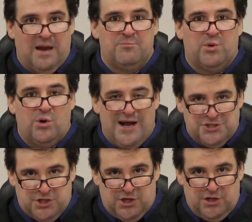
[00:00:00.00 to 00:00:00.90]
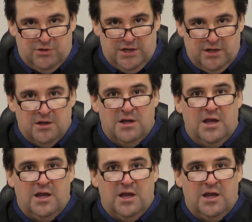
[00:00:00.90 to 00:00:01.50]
and prosecuted